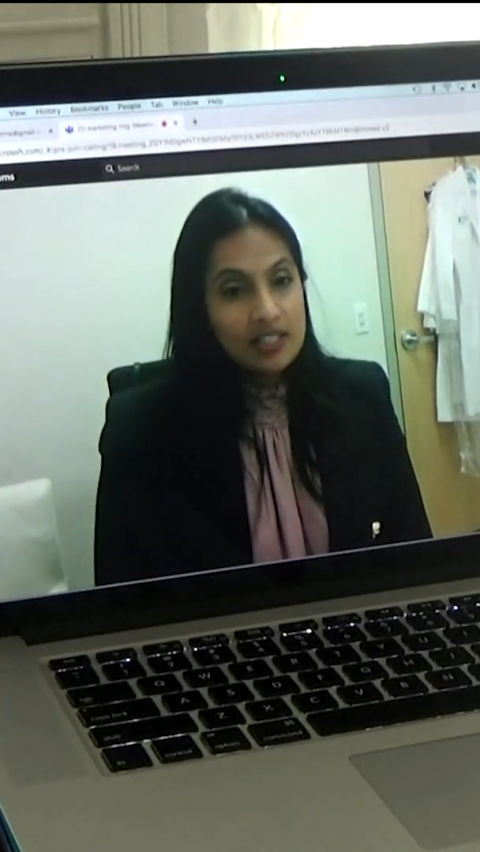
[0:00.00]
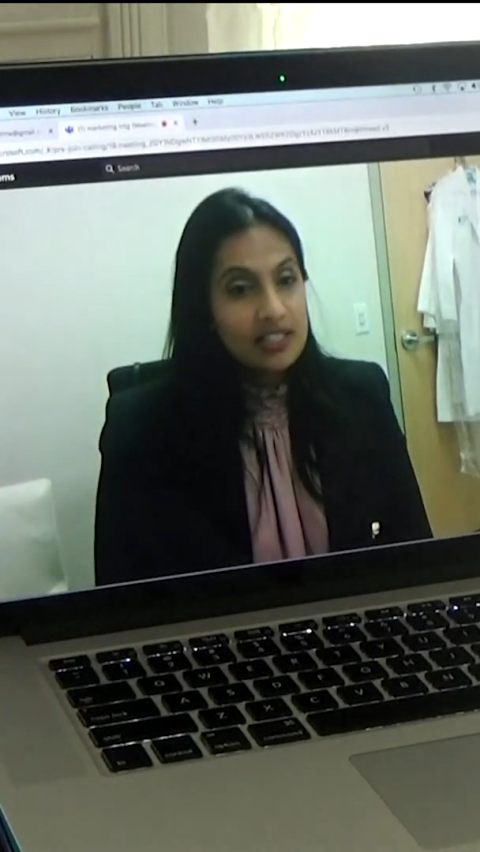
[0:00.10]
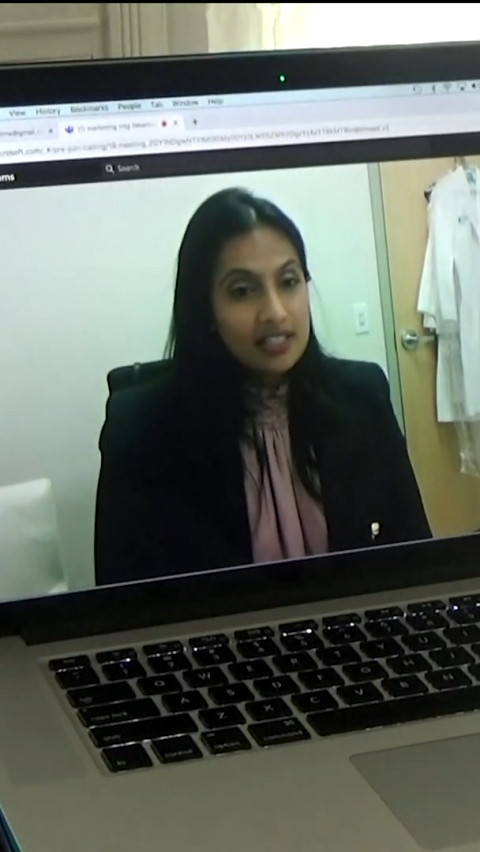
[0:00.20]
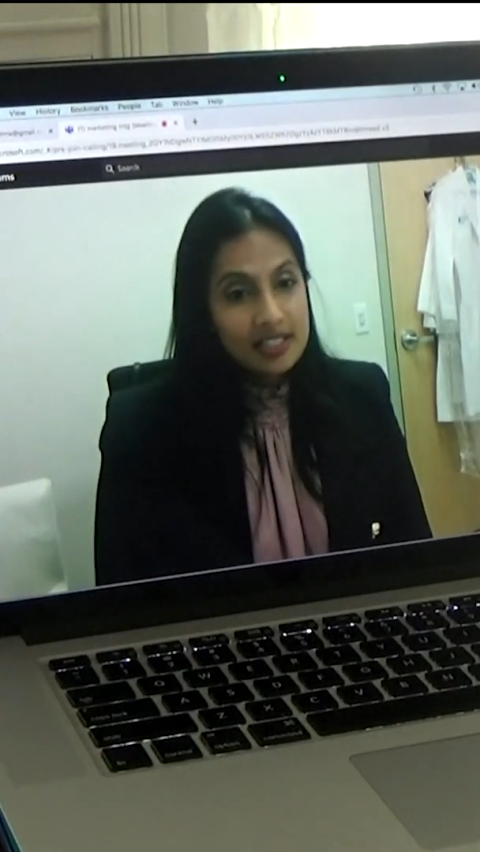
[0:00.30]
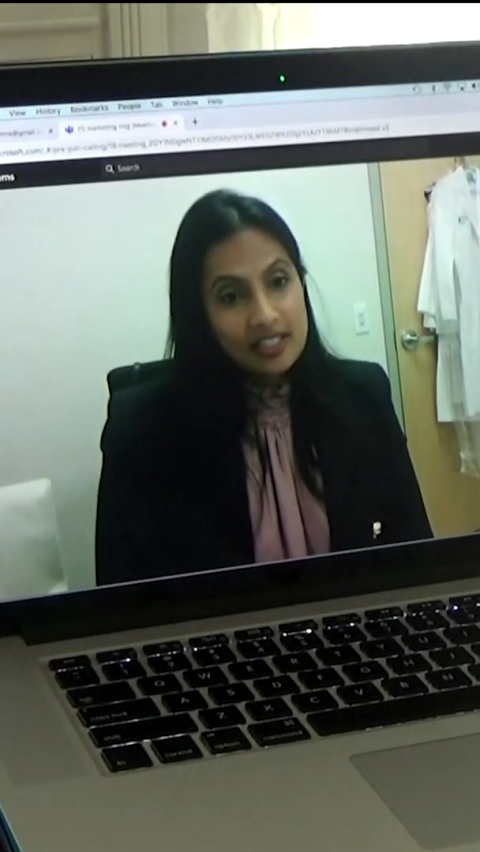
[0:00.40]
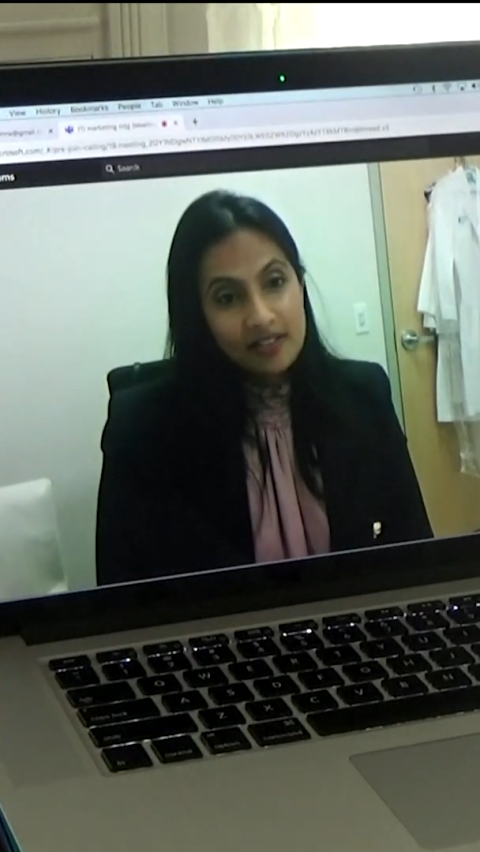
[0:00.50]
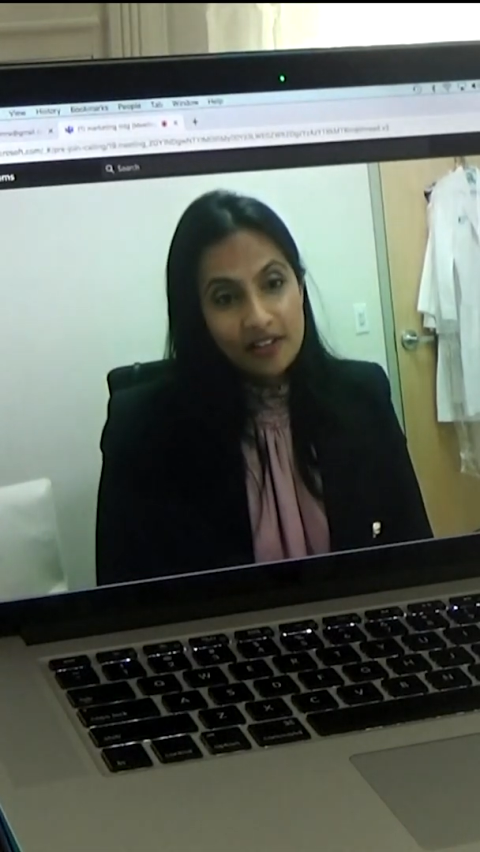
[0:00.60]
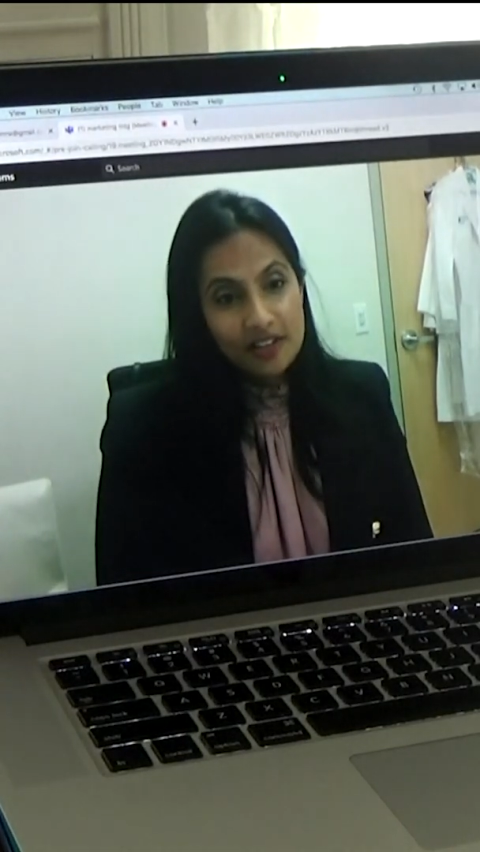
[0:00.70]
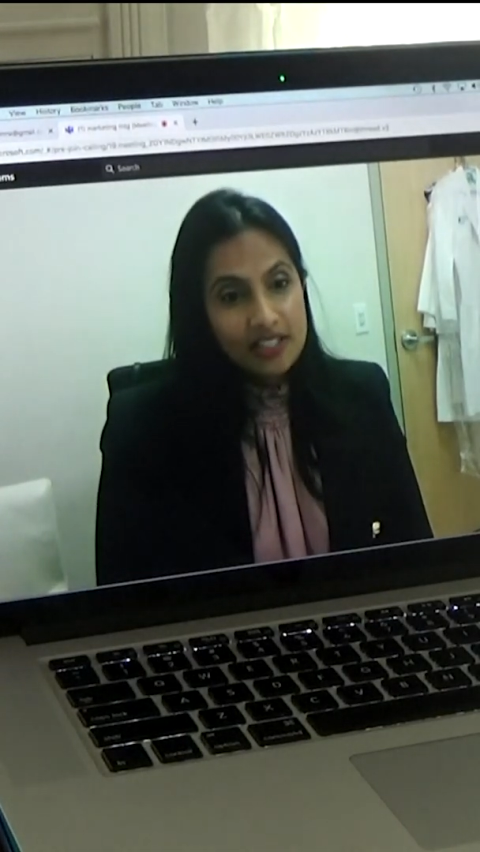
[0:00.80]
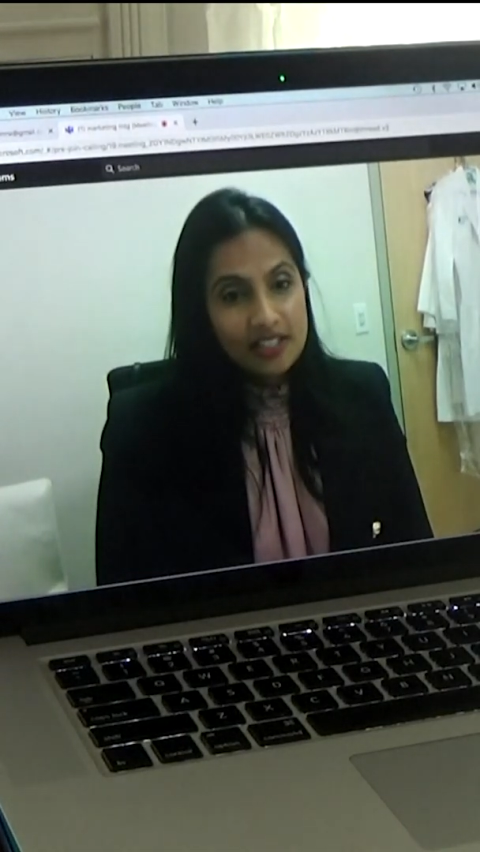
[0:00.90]
distancing
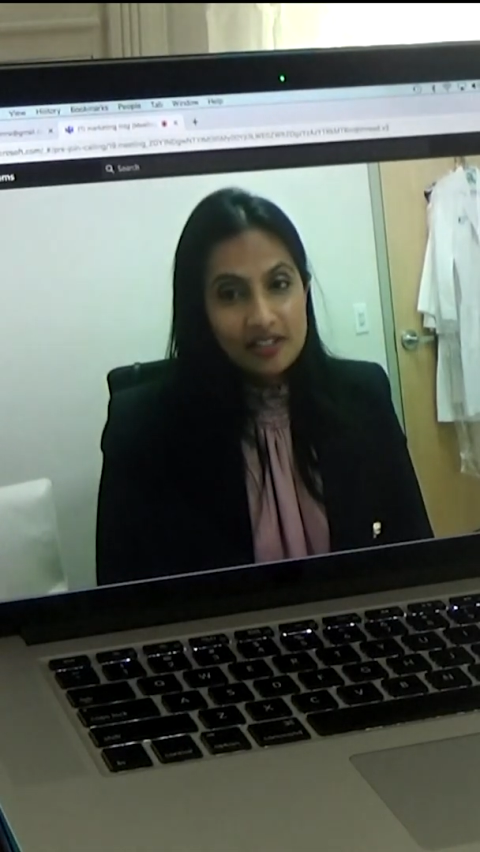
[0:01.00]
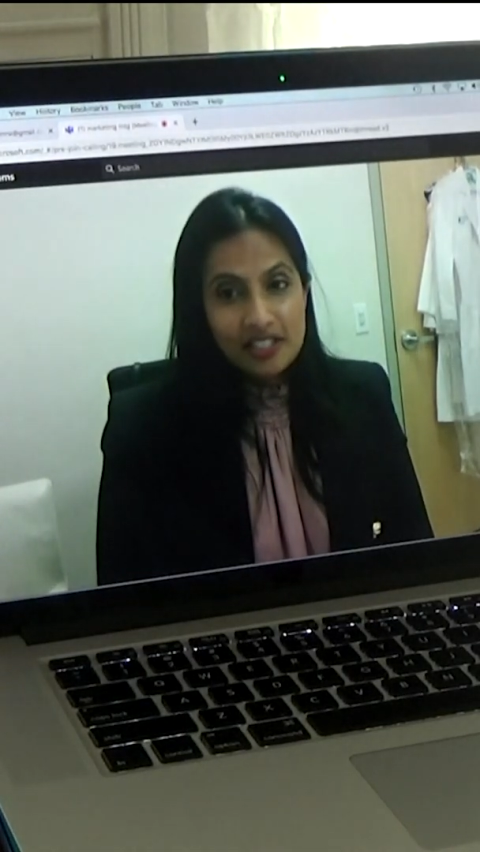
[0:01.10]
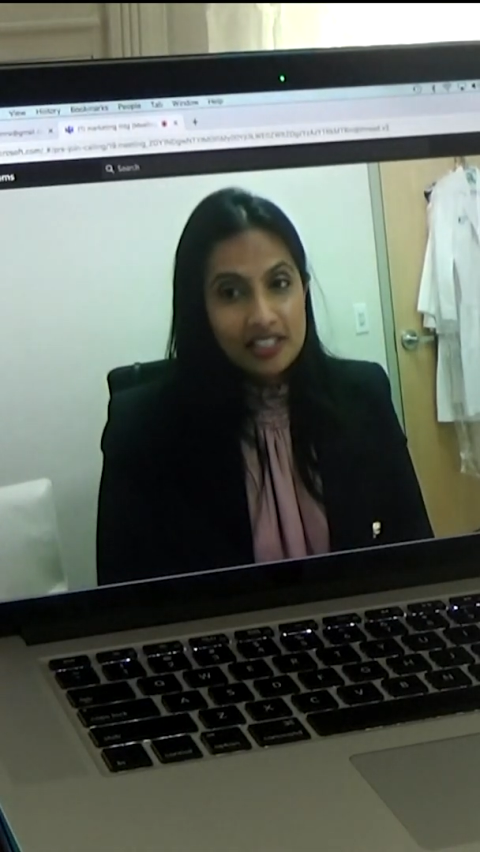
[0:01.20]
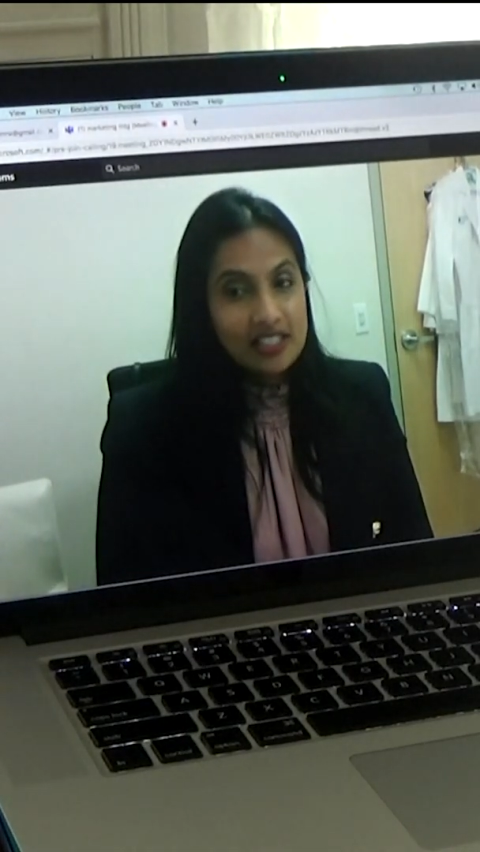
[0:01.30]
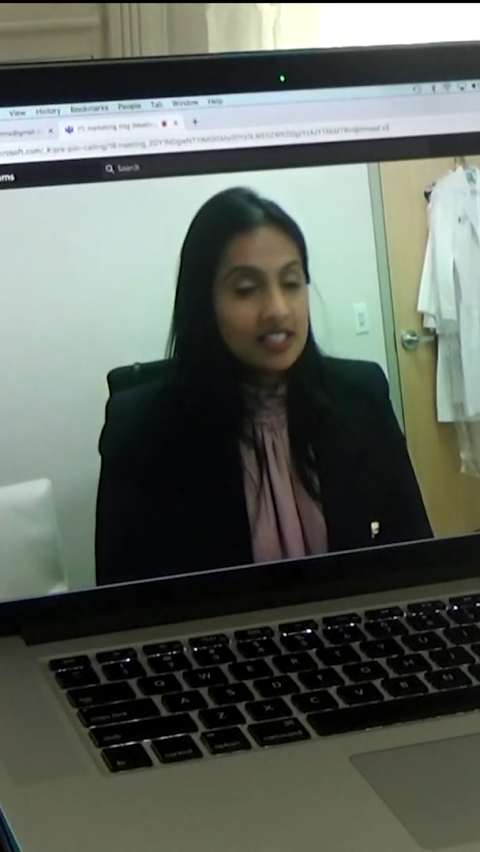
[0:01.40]
very seriously.